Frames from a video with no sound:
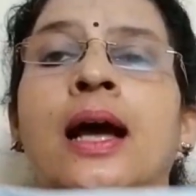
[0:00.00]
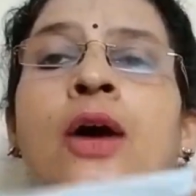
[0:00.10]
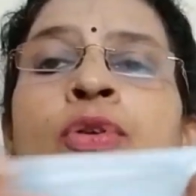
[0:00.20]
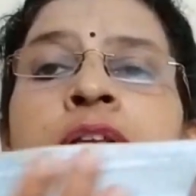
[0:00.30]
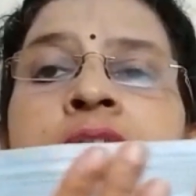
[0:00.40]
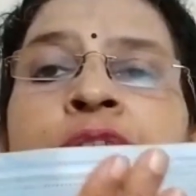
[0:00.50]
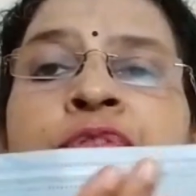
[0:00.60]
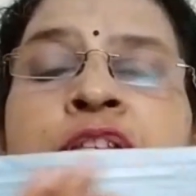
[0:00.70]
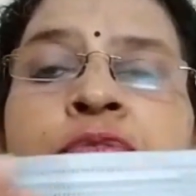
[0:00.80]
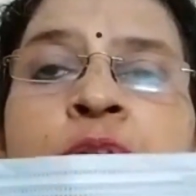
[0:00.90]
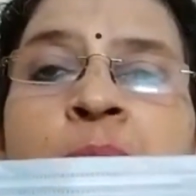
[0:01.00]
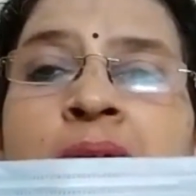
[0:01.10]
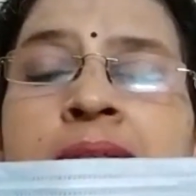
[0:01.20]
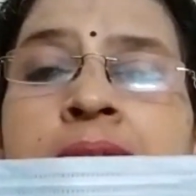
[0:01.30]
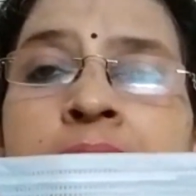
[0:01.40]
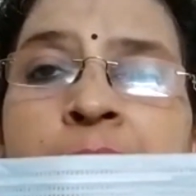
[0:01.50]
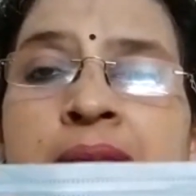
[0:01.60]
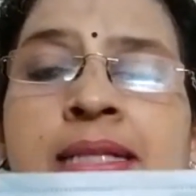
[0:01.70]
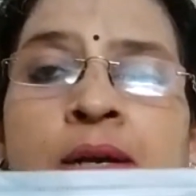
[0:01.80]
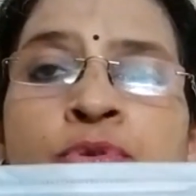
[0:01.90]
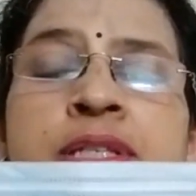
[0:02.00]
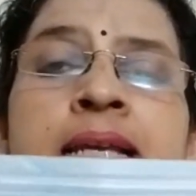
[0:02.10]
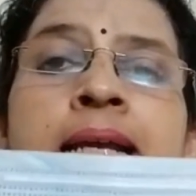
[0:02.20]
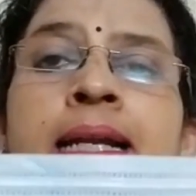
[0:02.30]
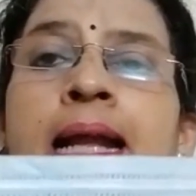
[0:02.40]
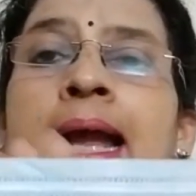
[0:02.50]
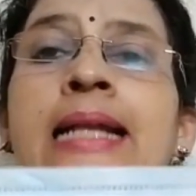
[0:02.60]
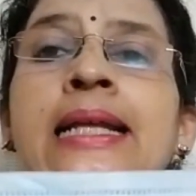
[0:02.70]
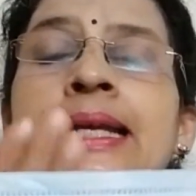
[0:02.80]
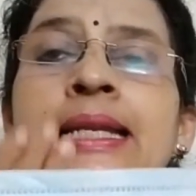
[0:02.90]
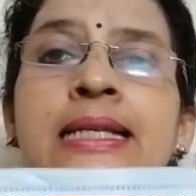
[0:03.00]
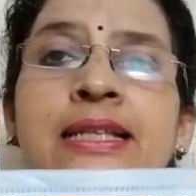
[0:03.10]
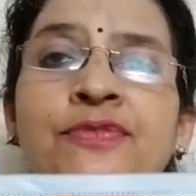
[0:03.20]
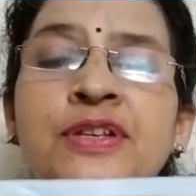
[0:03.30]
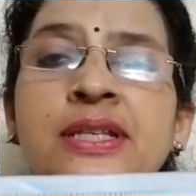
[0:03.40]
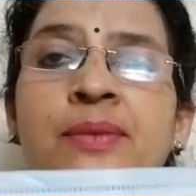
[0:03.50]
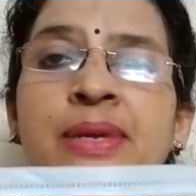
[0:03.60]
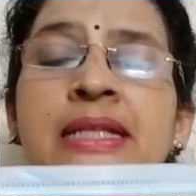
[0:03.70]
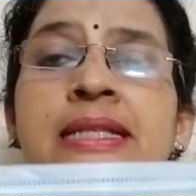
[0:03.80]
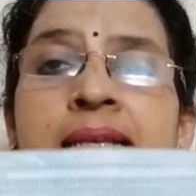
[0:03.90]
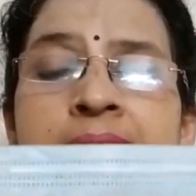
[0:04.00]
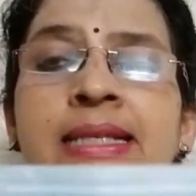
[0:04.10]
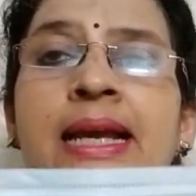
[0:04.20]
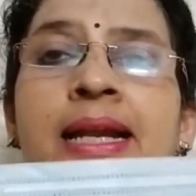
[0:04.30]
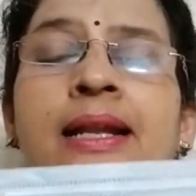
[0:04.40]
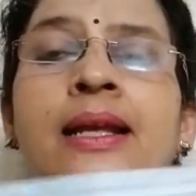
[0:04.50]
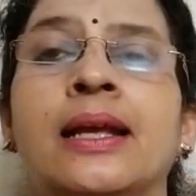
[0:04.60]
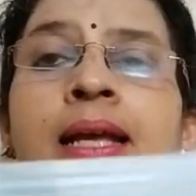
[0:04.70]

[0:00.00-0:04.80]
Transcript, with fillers: outer surface of the mask remains outside and the inner surface remains inside,